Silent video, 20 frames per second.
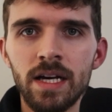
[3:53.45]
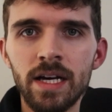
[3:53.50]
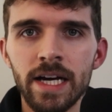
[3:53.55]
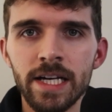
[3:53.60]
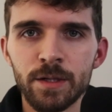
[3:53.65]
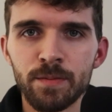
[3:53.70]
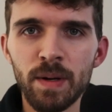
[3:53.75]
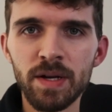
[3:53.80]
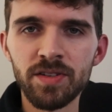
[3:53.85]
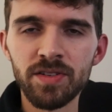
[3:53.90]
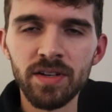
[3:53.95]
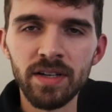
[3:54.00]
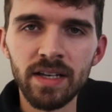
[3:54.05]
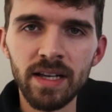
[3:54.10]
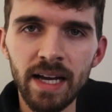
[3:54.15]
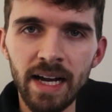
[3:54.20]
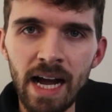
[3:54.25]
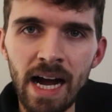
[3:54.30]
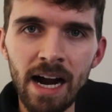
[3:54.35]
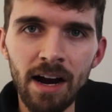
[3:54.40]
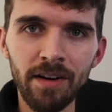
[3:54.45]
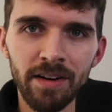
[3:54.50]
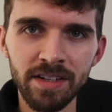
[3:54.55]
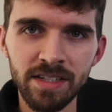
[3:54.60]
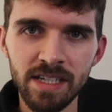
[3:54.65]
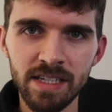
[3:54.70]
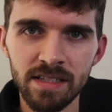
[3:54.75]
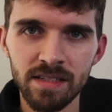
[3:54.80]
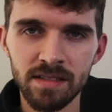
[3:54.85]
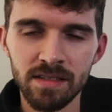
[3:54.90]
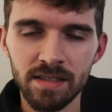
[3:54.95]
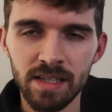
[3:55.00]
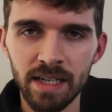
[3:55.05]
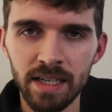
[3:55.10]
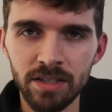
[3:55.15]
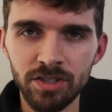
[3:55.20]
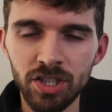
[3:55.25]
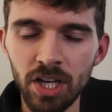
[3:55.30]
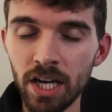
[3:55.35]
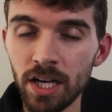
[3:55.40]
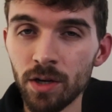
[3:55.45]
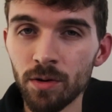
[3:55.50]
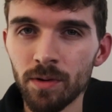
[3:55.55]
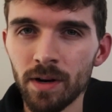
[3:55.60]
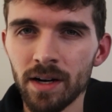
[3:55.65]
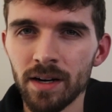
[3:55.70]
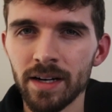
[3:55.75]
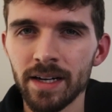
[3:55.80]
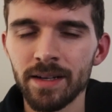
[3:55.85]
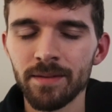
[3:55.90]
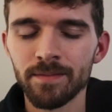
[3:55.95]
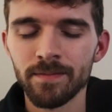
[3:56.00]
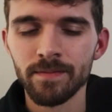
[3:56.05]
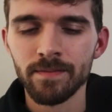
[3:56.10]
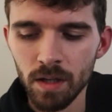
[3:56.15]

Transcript: especially in like hiring seasons like January.